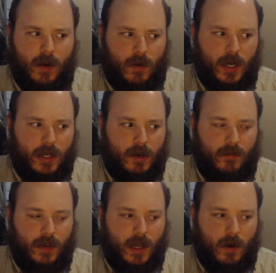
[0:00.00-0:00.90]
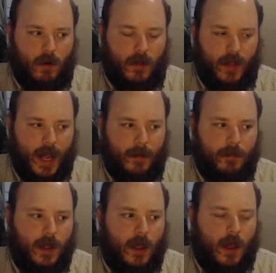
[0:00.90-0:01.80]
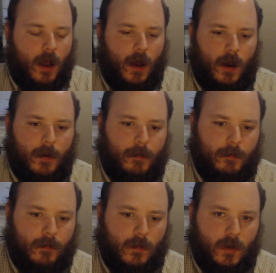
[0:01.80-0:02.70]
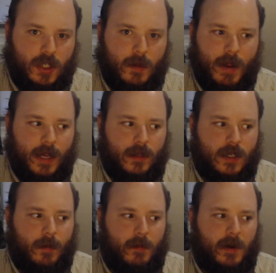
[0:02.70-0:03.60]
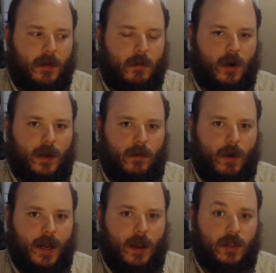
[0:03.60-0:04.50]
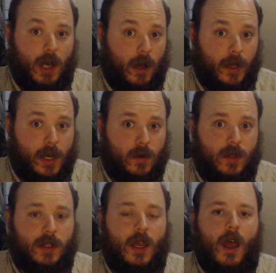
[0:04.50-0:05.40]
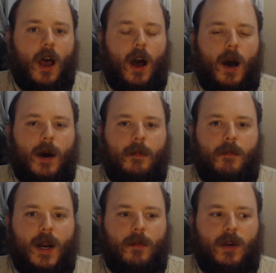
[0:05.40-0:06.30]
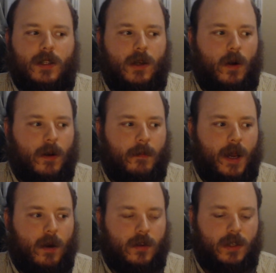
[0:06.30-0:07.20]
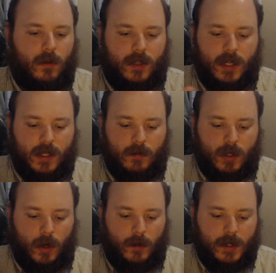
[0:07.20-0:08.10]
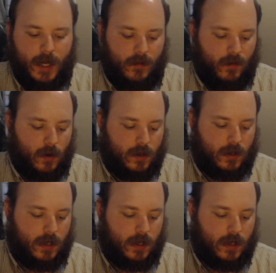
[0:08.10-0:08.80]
I've already done a video on that, which the main supplement on the market right now is Hologos. But I'm going to talk about, so let's get some terms down first.